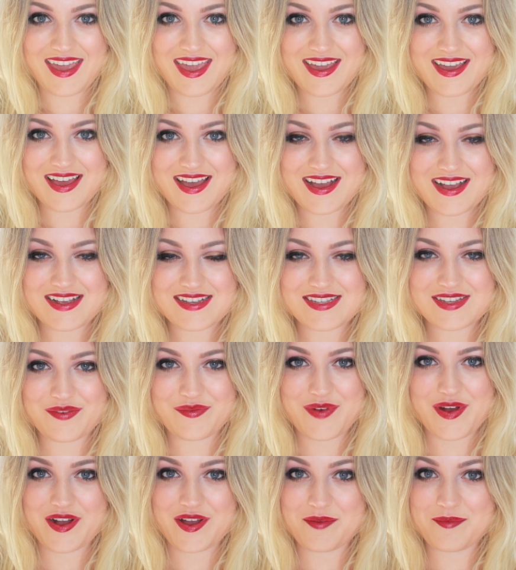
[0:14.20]
Hey guys,
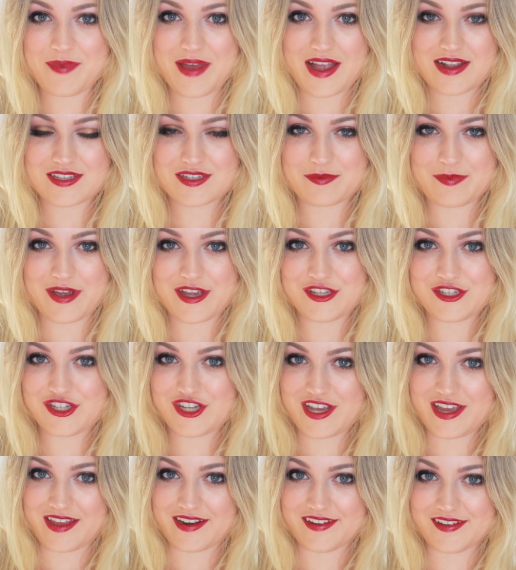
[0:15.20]
and welcome back to my
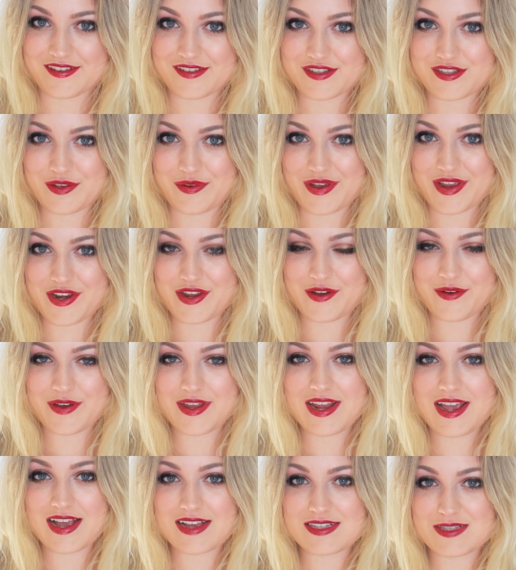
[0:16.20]
channel. So I know
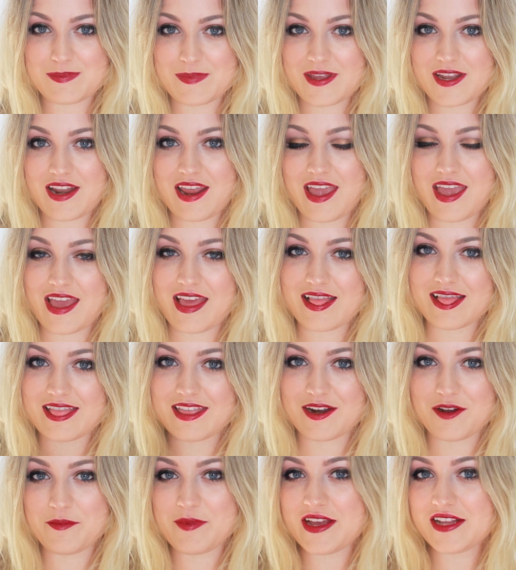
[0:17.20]
it has been a
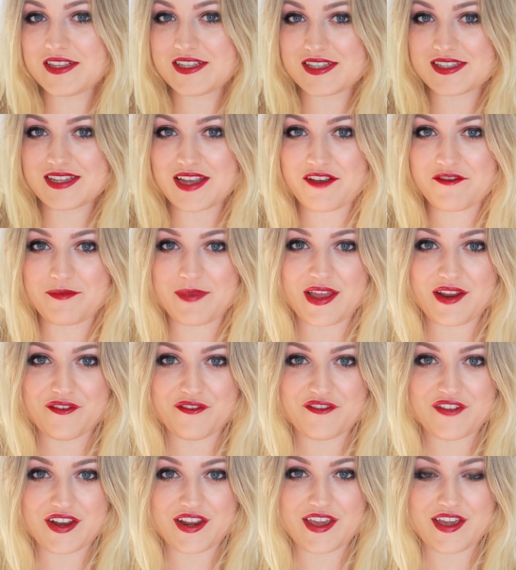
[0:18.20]
little bit since I've made a
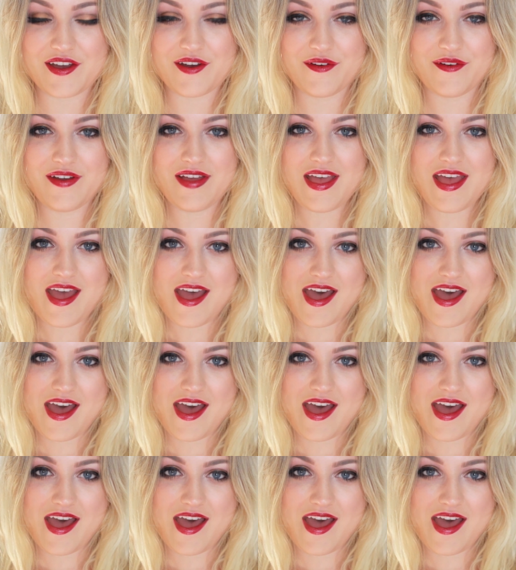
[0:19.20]
video.